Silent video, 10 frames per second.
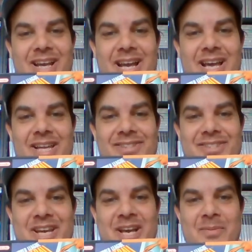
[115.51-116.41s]
and
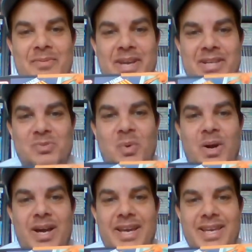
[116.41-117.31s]
that's
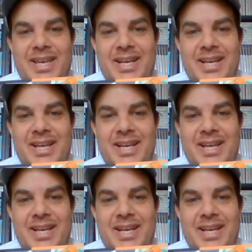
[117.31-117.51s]
why